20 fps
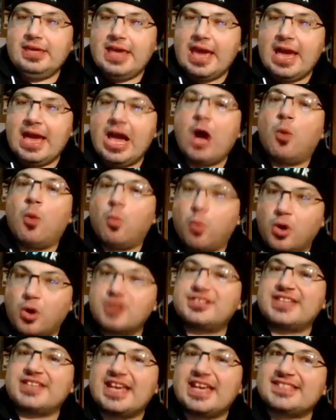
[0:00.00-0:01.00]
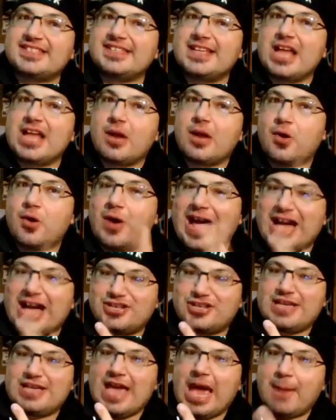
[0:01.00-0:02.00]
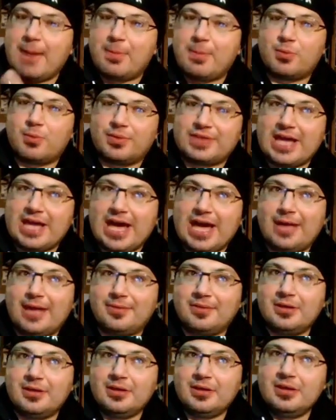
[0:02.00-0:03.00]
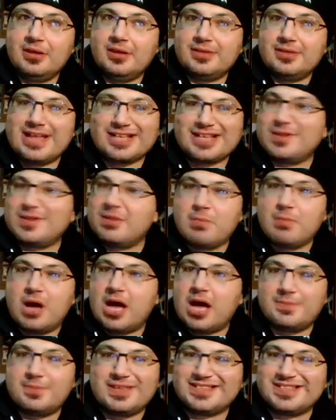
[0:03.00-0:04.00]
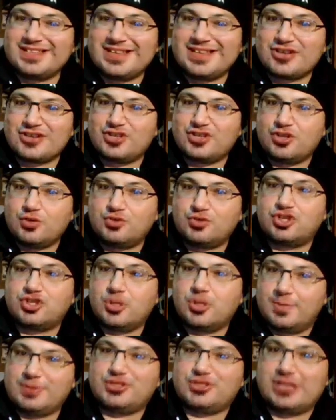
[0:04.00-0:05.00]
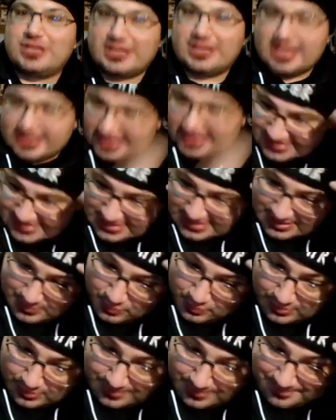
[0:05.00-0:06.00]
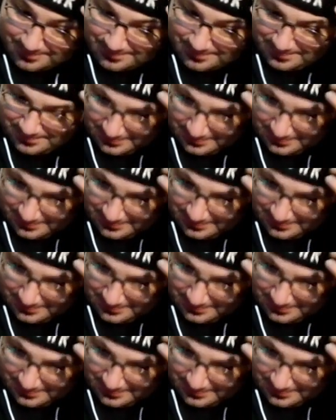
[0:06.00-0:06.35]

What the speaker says: Yeah, worst case scenario actually happened with that. That's why the mob doesn't actually do stupid shit like this anymore.